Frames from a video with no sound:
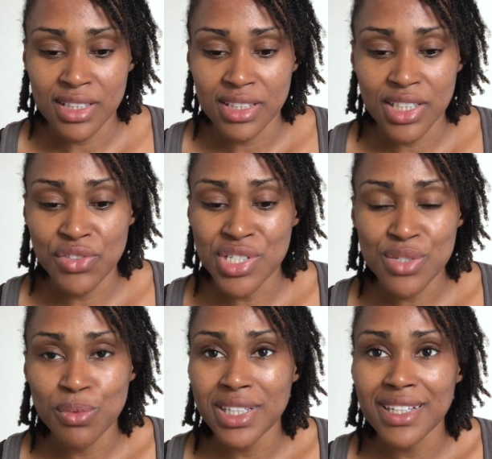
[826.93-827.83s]
If you just
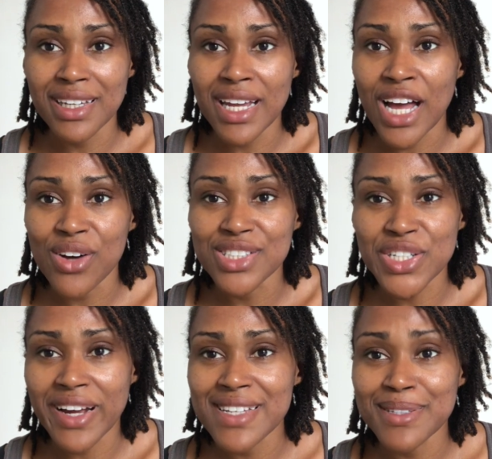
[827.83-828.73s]
want to get out and
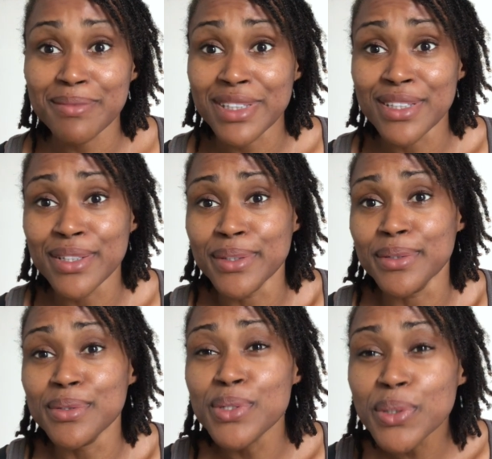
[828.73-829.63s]
try something new,
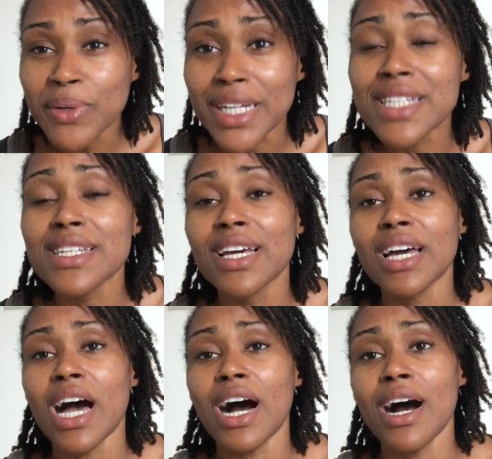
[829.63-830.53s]
do it.
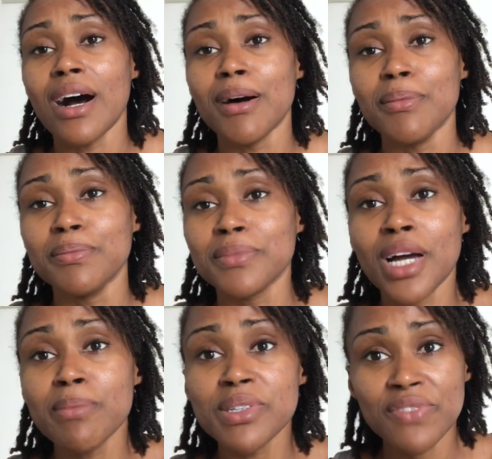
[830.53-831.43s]

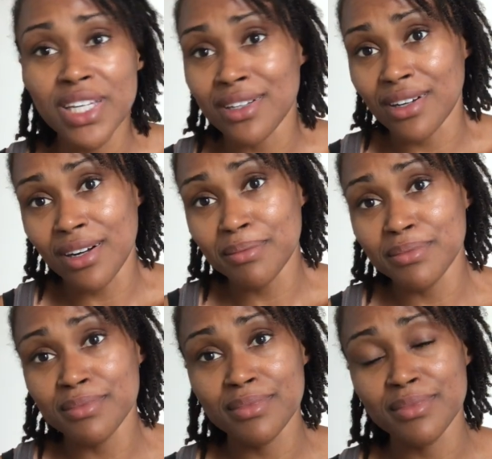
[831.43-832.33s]
Come to Vietnam
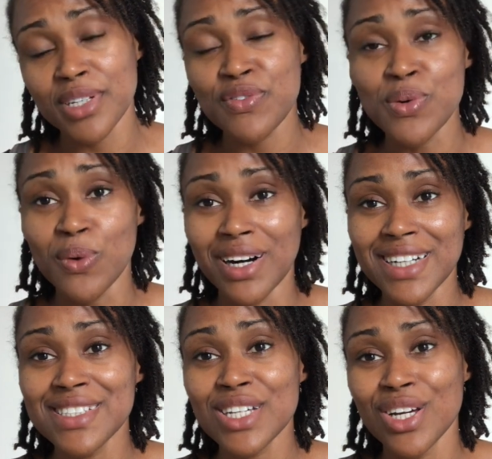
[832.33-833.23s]
if you
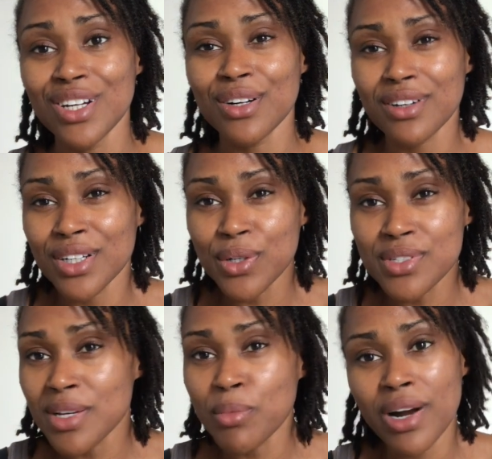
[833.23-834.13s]
want, or go
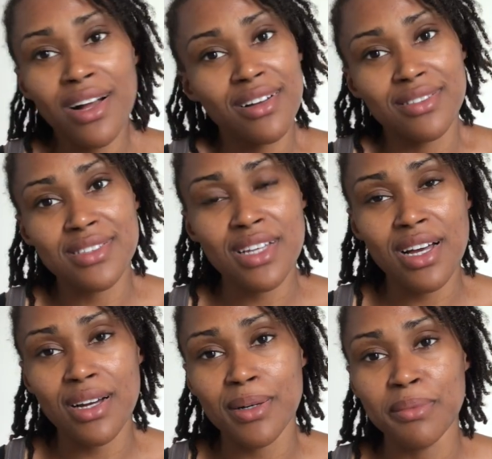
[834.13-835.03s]
somewhere else.
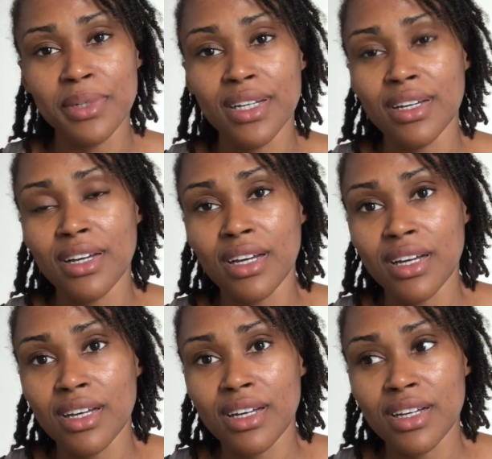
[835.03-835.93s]

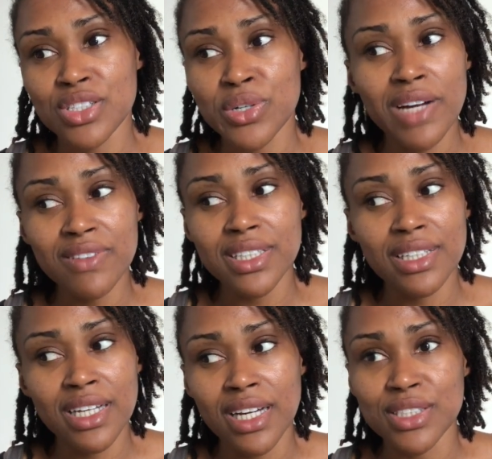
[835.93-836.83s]
Traveling
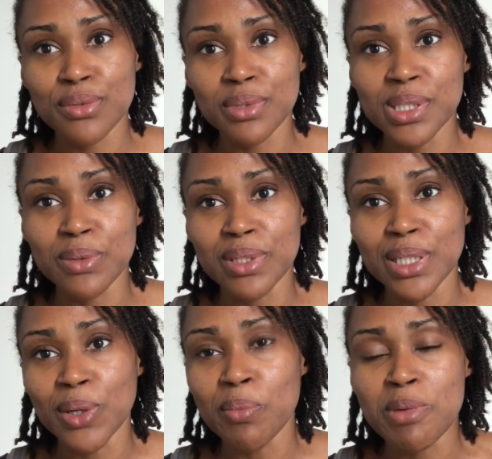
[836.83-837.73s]
has really, really
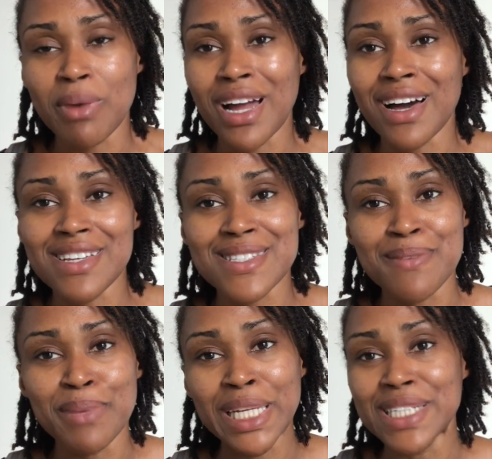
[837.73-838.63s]
opened my eyes to
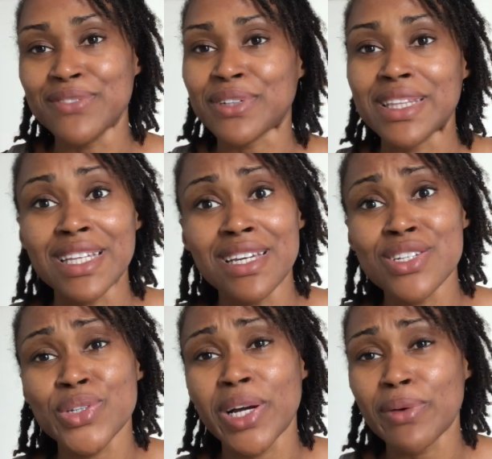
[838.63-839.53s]
many different things,
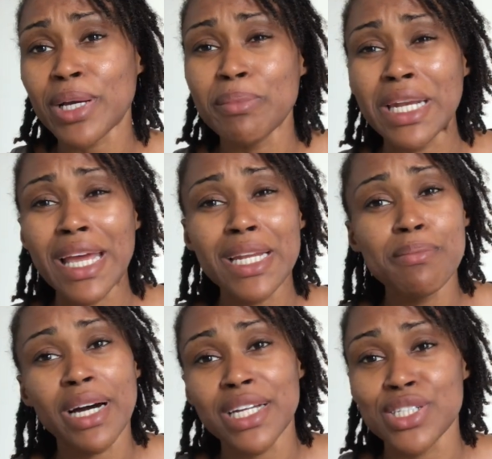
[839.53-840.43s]
so I recommend
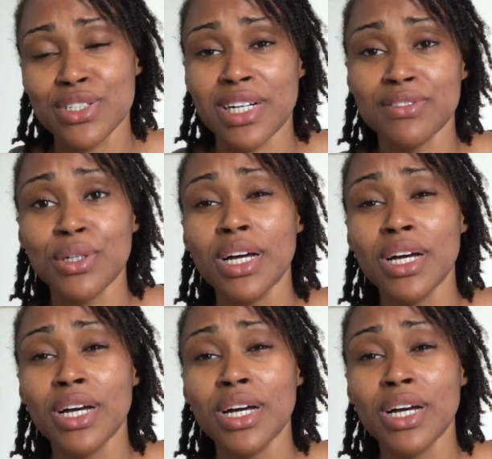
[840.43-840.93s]
anybody to travel.